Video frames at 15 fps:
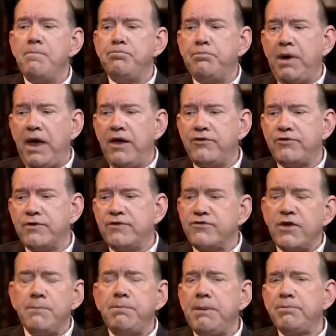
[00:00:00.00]
patience.
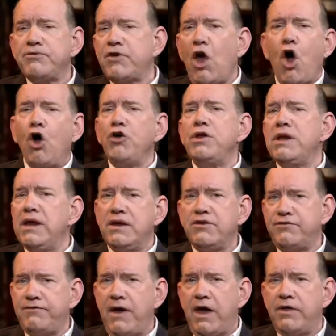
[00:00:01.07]
Some people say all you need is
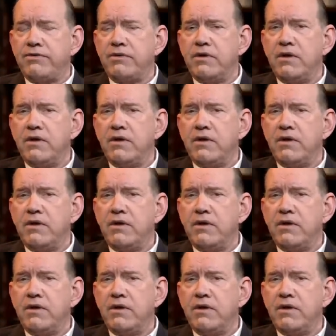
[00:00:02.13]
faith.